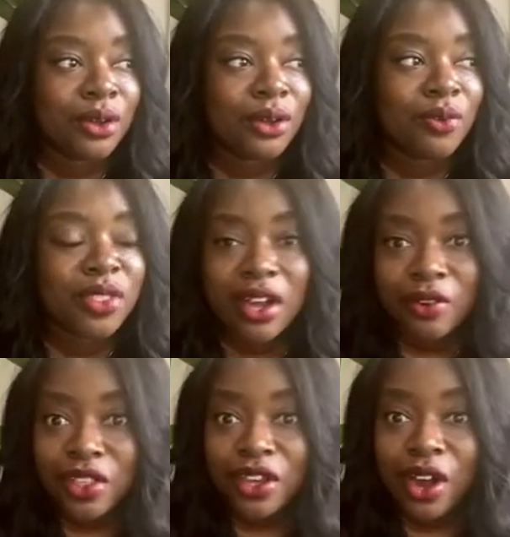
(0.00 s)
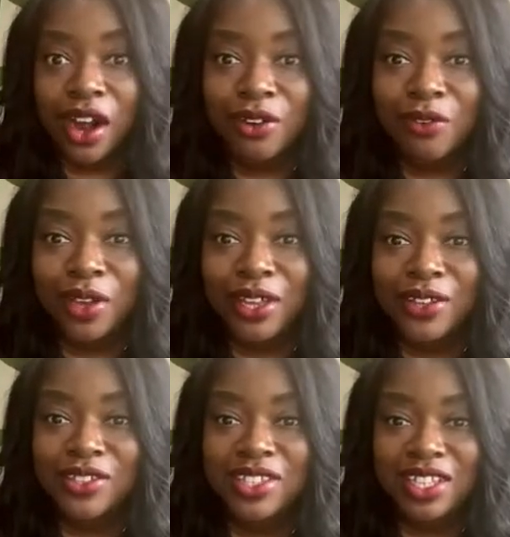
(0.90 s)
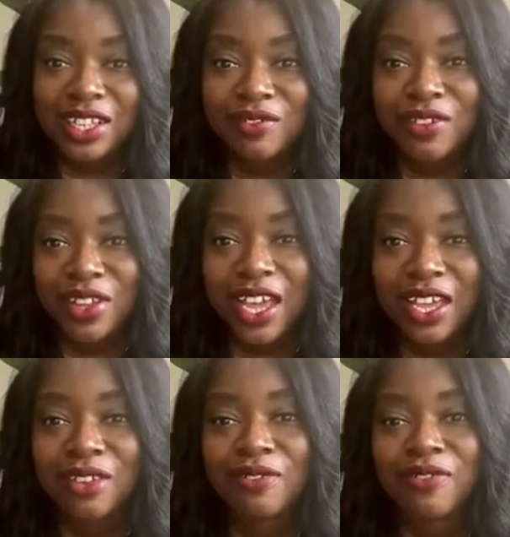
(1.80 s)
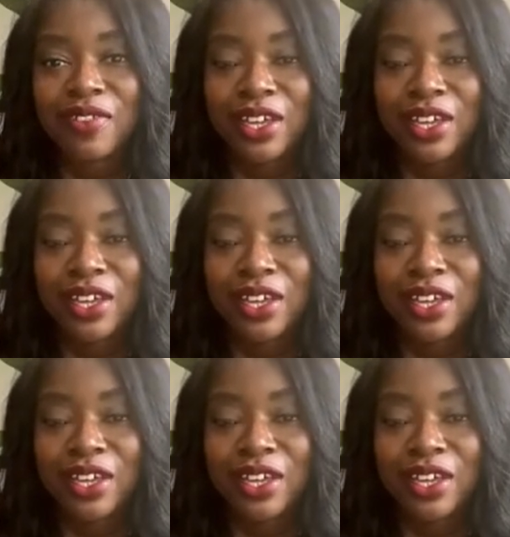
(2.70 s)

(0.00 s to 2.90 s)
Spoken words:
without the guardrails, to live your life